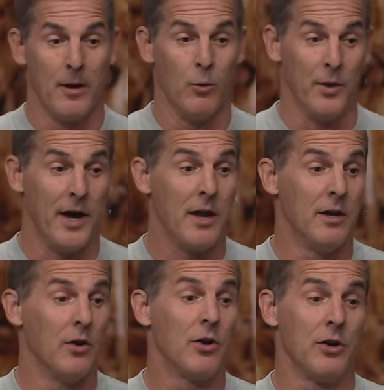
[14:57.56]
We got a
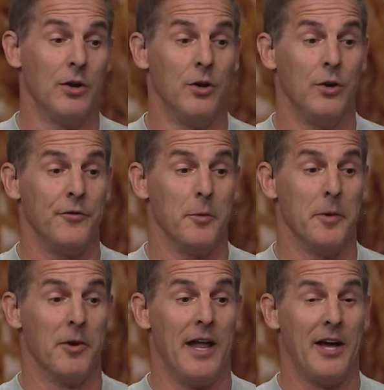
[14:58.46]
little clue if you
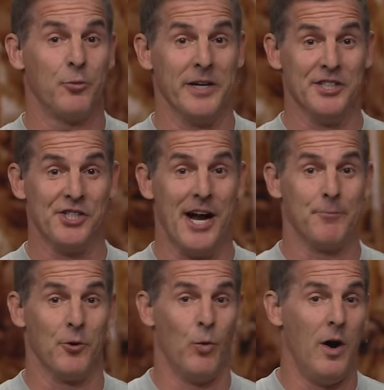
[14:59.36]
remember last week in
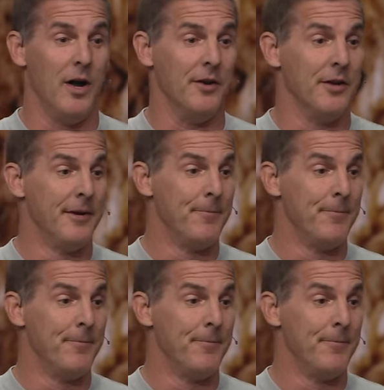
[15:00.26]
chapter one.